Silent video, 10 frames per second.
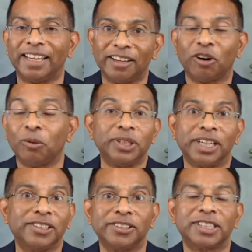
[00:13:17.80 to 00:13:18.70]
or you
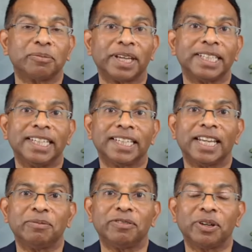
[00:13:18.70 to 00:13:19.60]
can choose some other
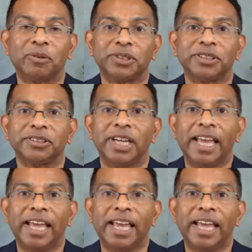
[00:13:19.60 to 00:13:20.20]
nickname if you want to.